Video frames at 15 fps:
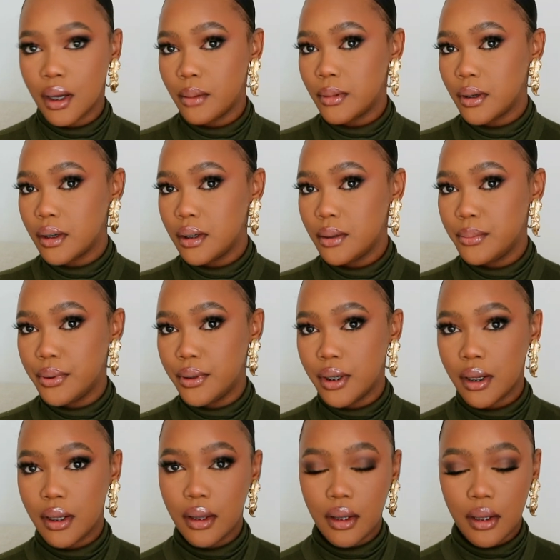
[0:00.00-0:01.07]
I'm not gonna put
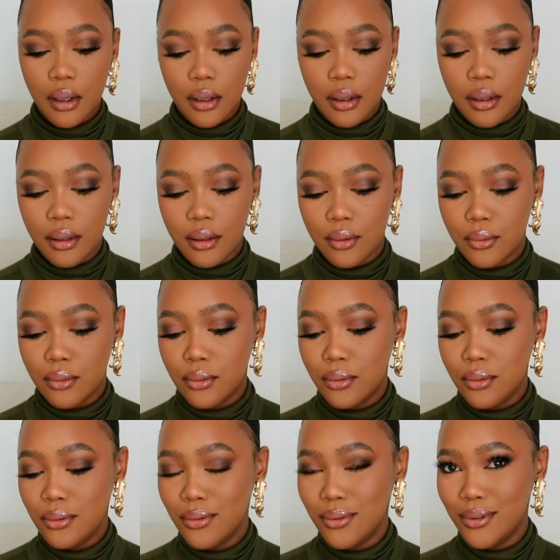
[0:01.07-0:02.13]
in the...
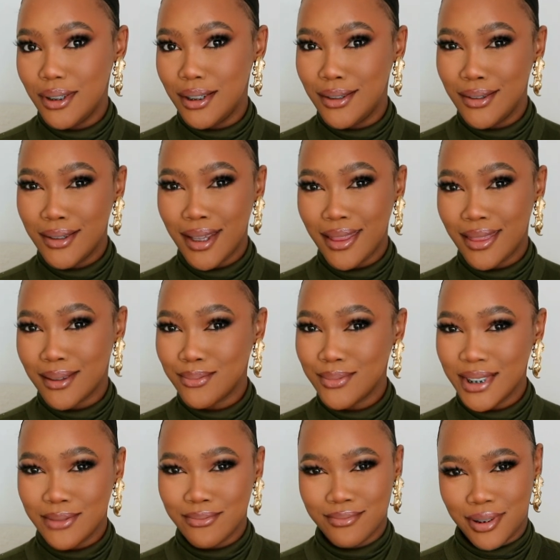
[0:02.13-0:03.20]
Ooh, look at...
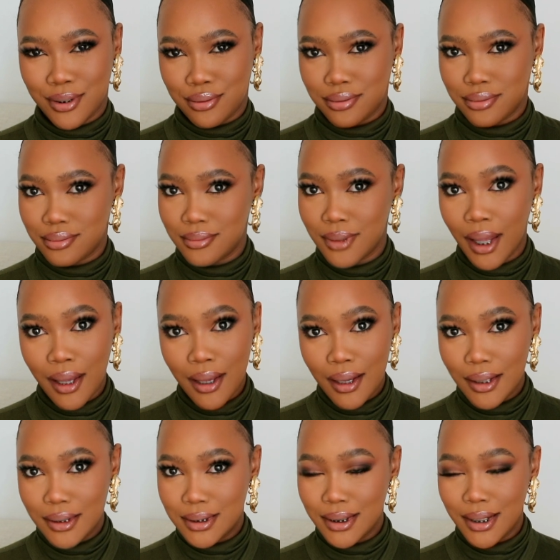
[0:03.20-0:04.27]

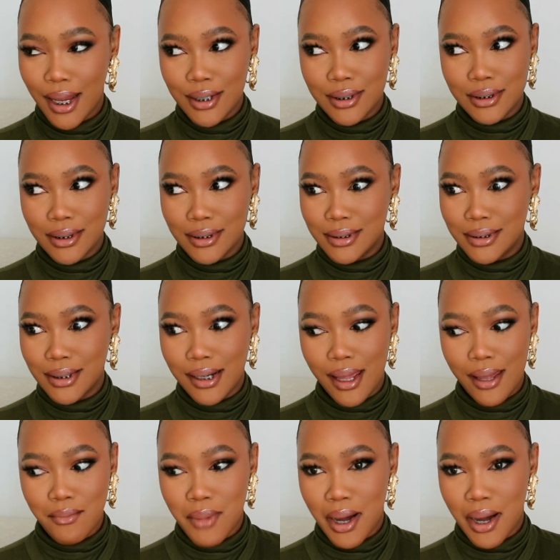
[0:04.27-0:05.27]
International Slay